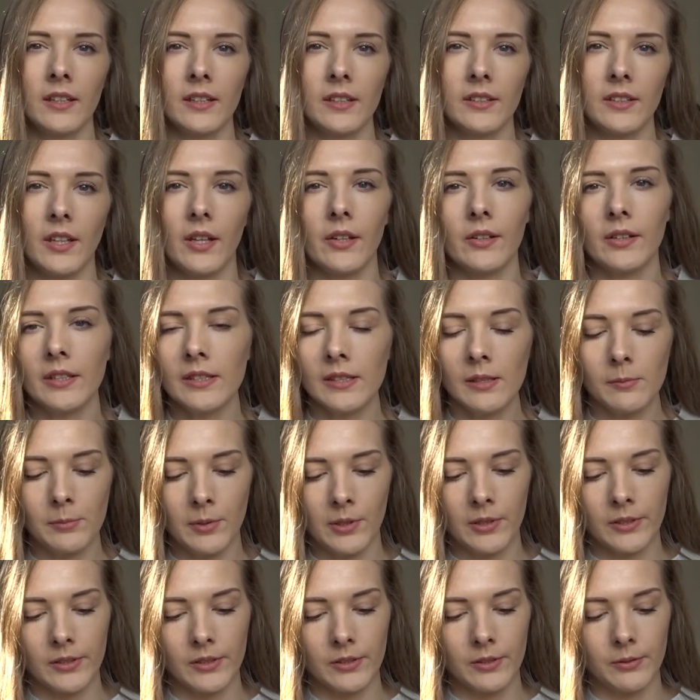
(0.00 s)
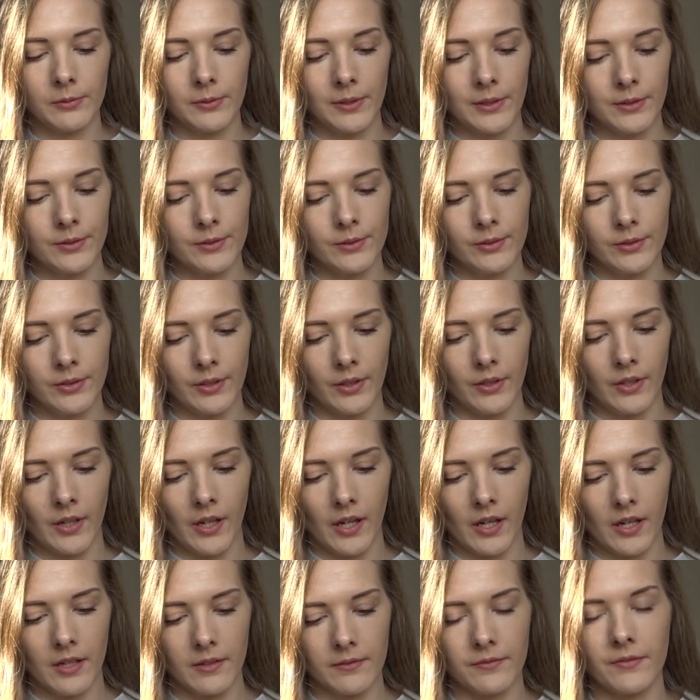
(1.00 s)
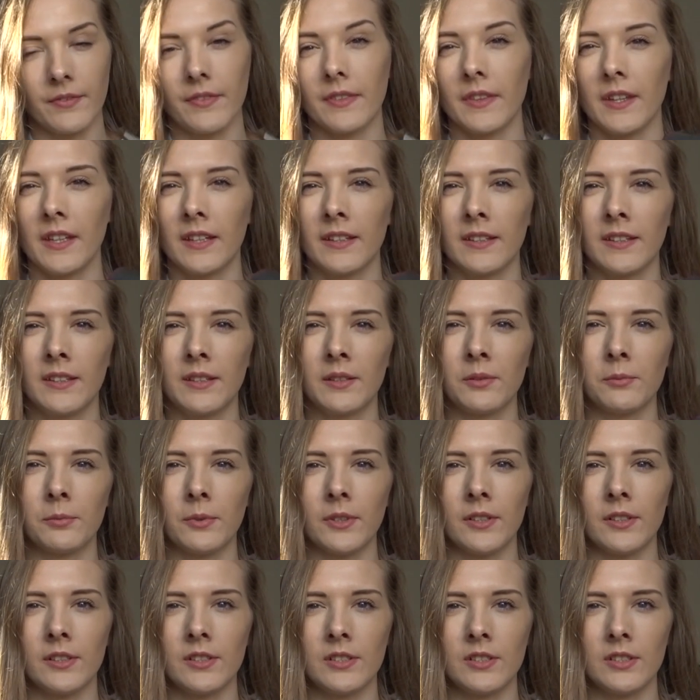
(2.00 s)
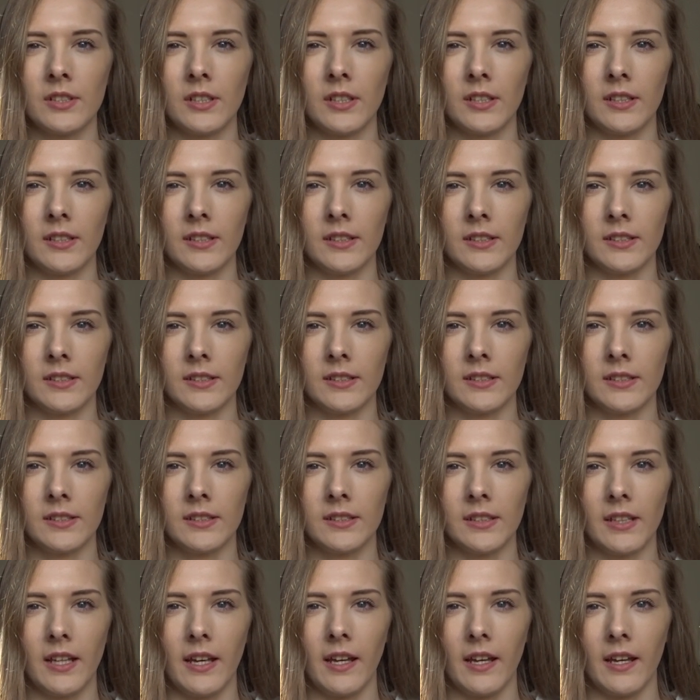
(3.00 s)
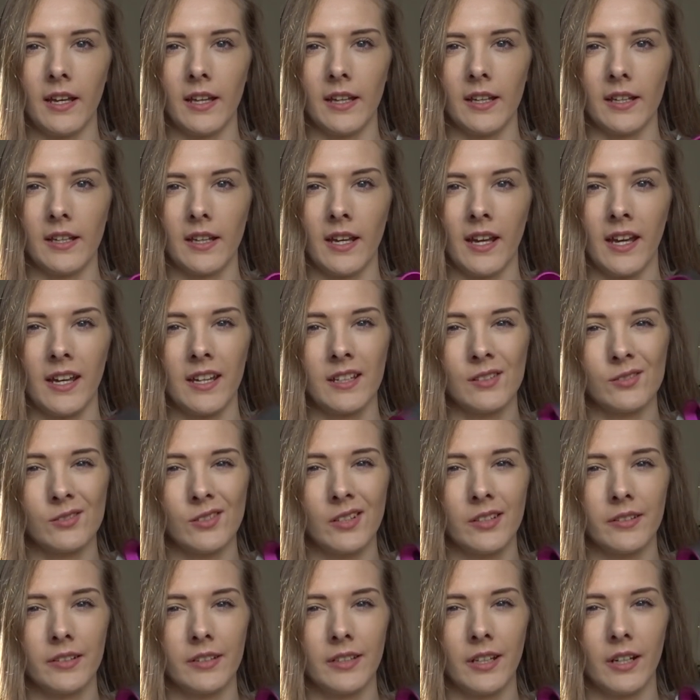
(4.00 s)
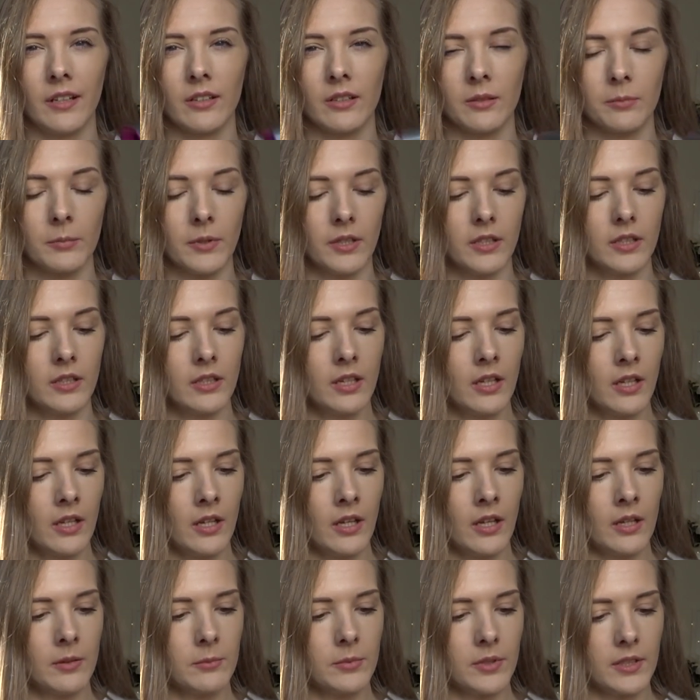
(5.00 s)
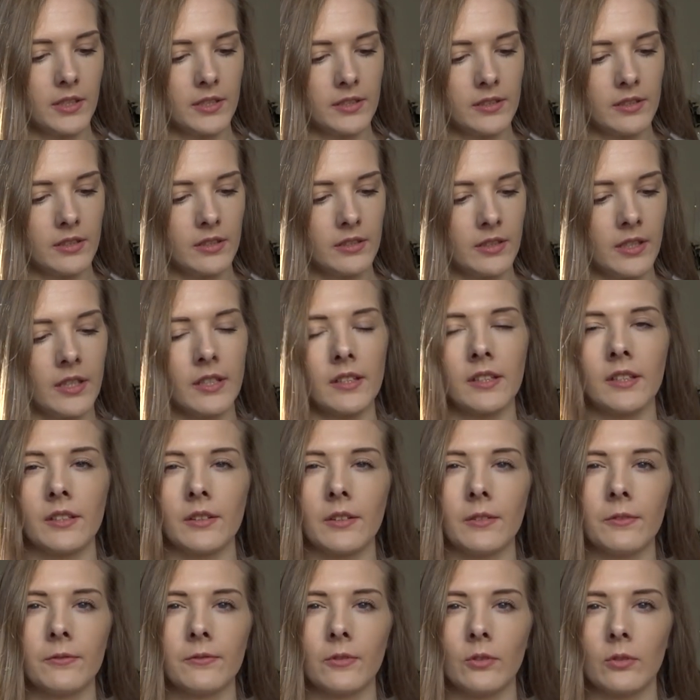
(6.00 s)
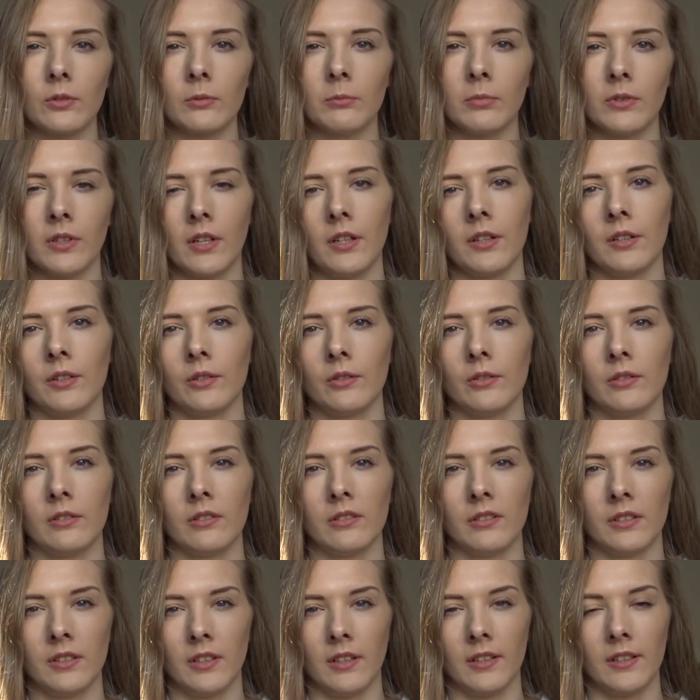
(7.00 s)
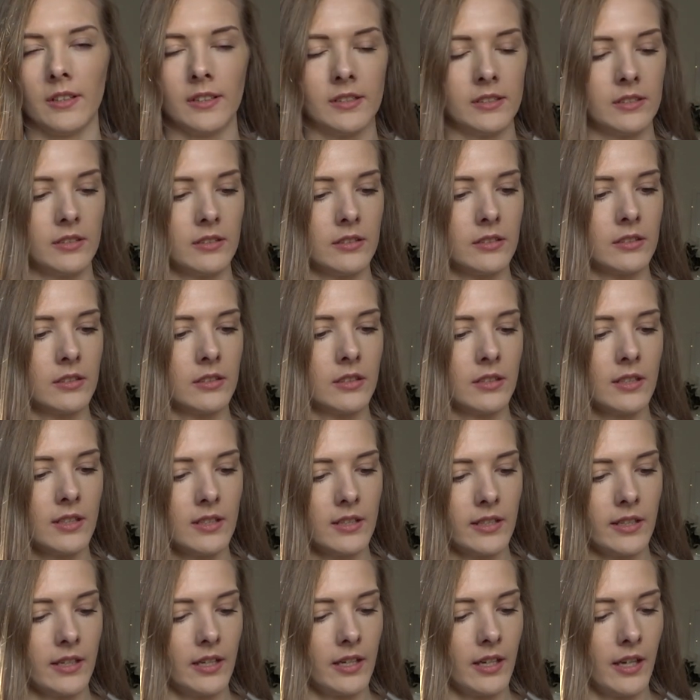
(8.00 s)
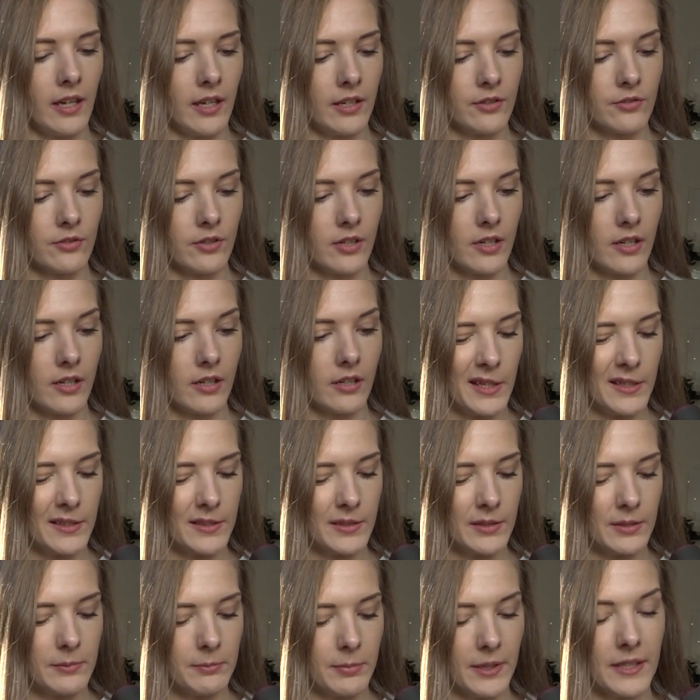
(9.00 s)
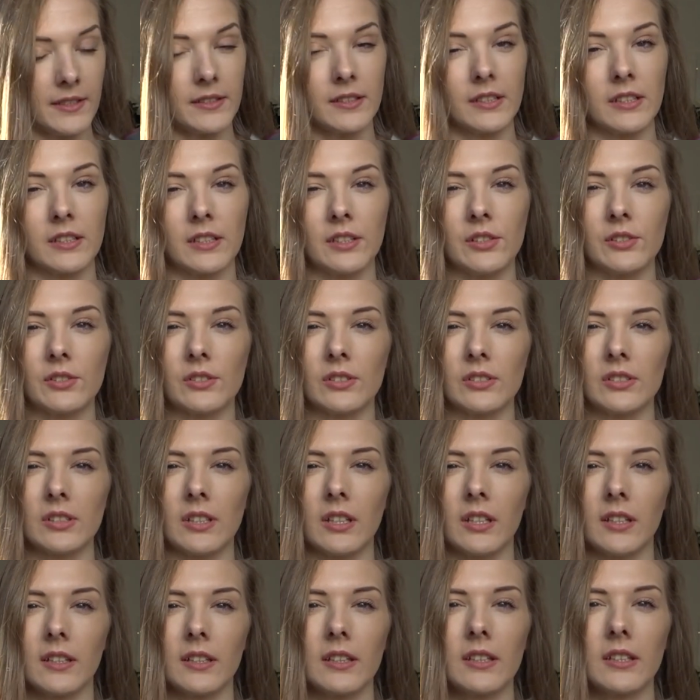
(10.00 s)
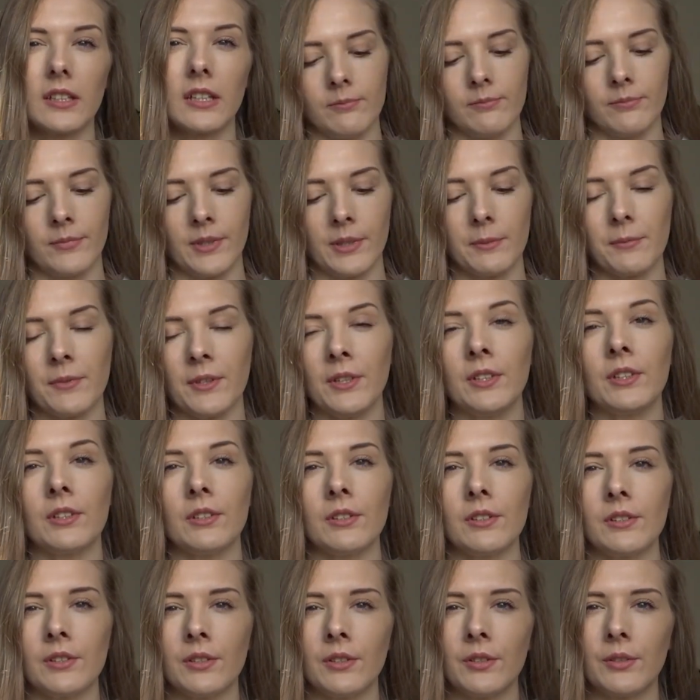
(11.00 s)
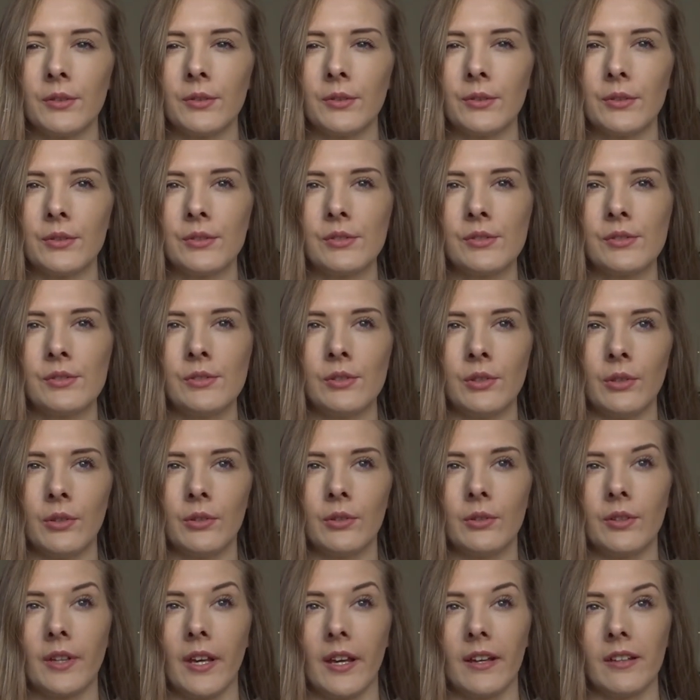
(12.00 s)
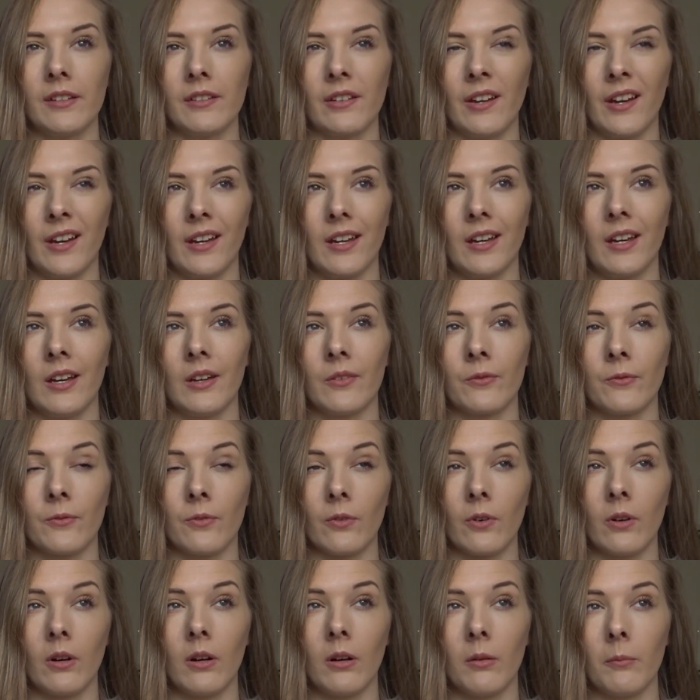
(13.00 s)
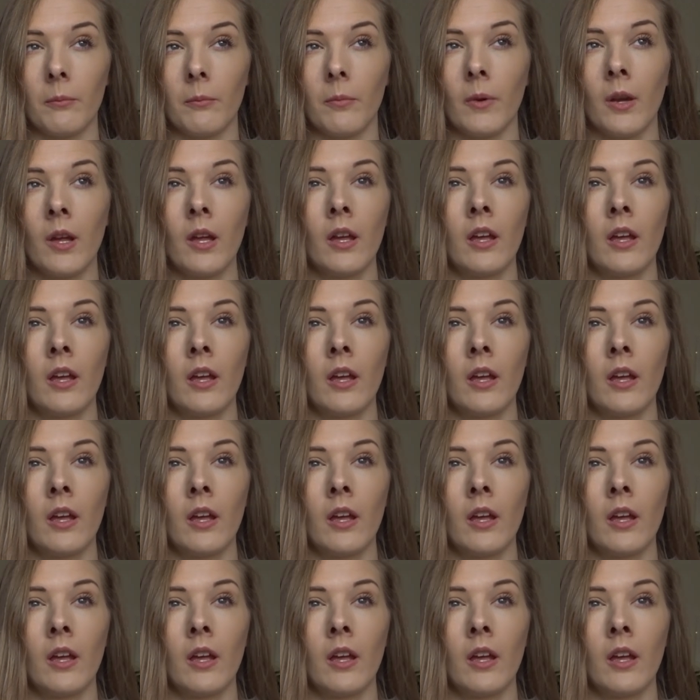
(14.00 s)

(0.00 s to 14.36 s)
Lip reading: So in the box we also have this, which is a hairdryer attachment, but it's not like the full-blown Dyson hairdryer. It's basically just like something you use to get your hair from